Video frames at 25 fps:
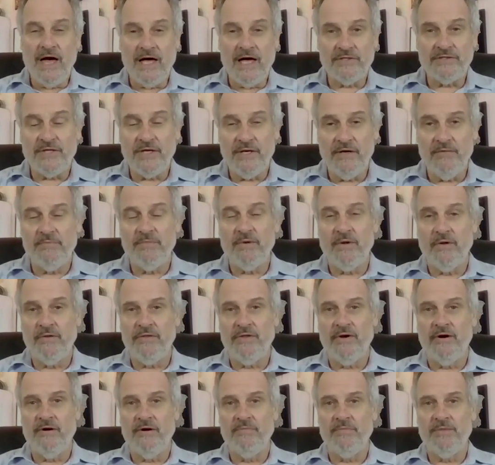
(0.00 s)
As a
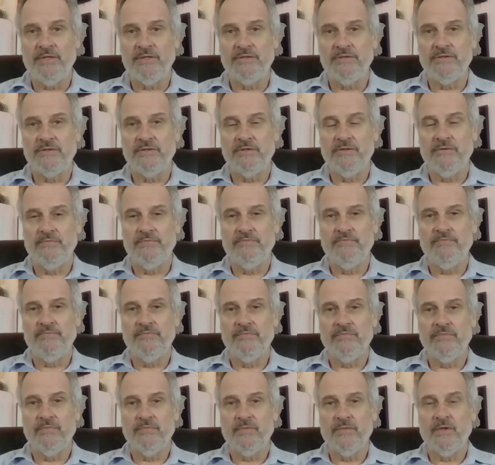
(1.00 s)
hypnotherapist,
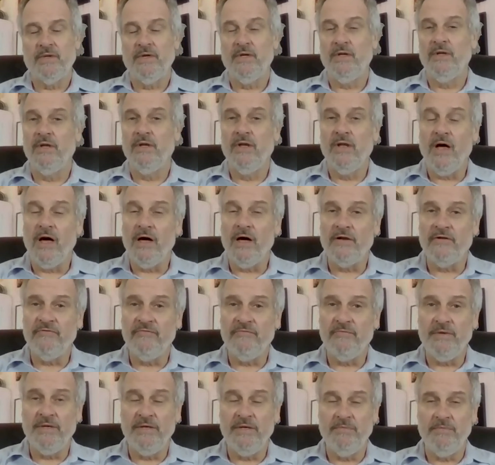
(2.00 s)
a lot
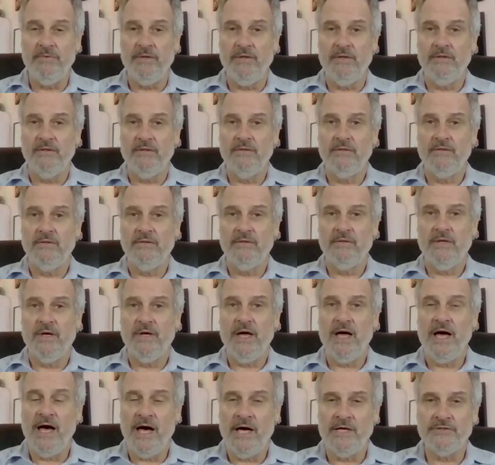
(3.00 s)
of people
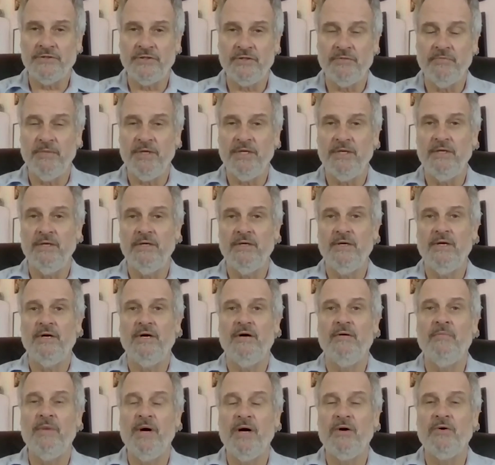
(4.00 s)
ask me
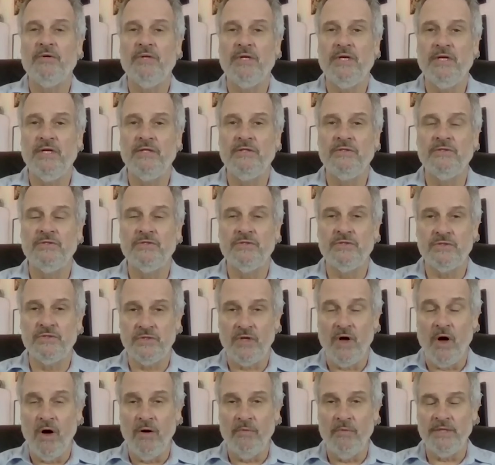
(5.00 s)
about
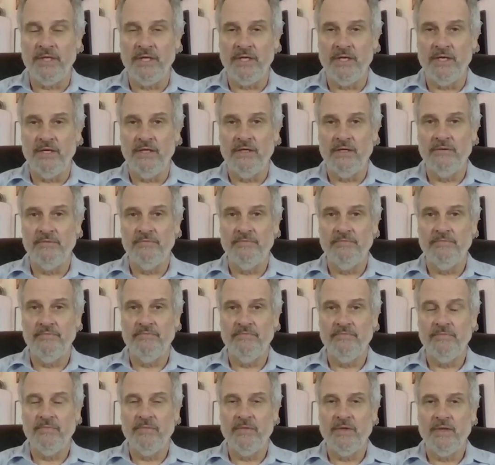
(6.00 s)
insomnia.
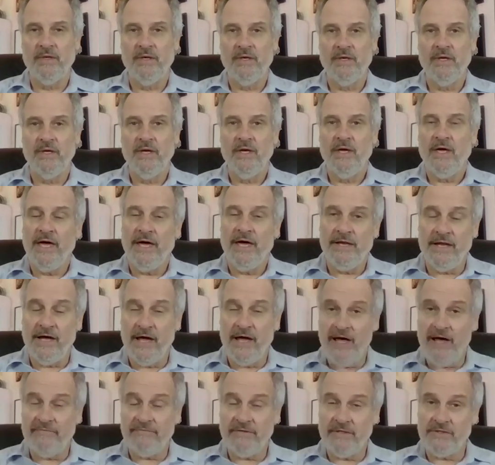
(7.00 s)
And I
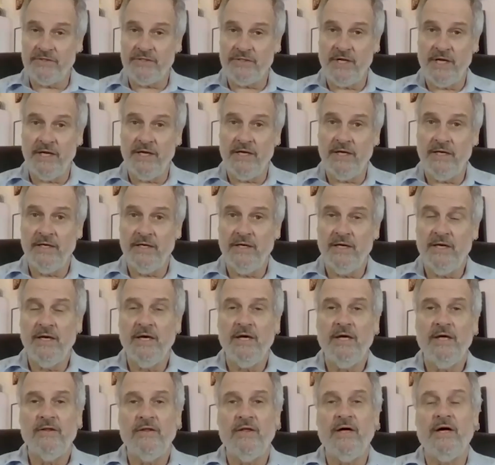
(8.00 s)
have to say
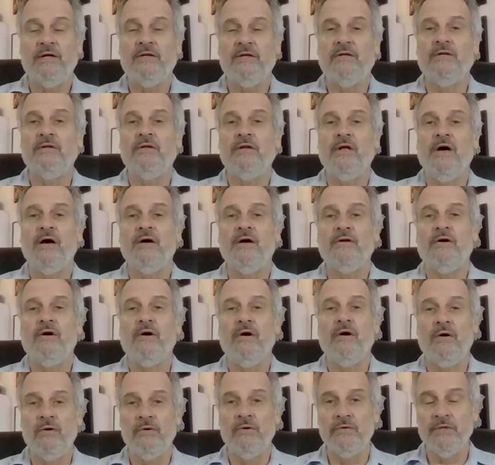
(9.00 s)
that not
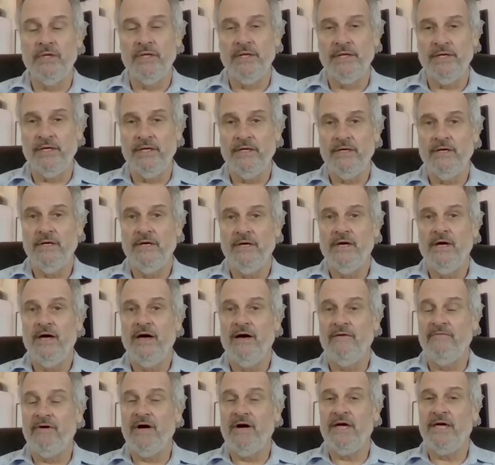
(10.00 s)
only
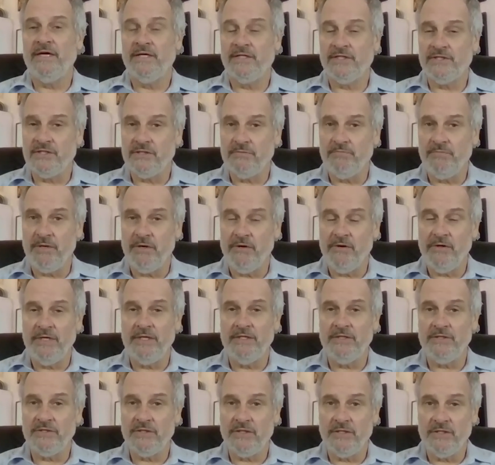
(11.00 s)
have I
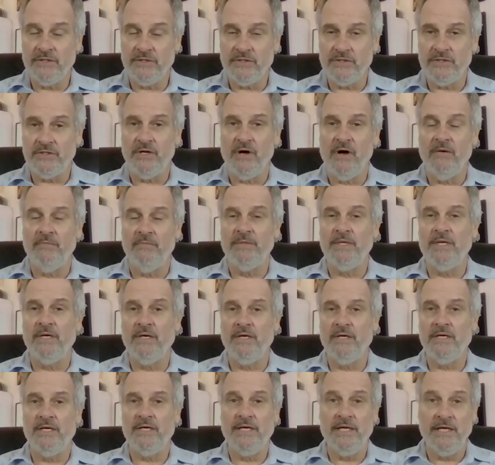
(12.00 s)
experienced
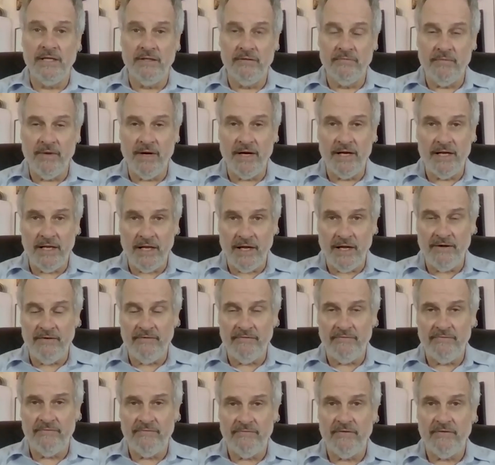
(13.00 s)
insomnia in my life,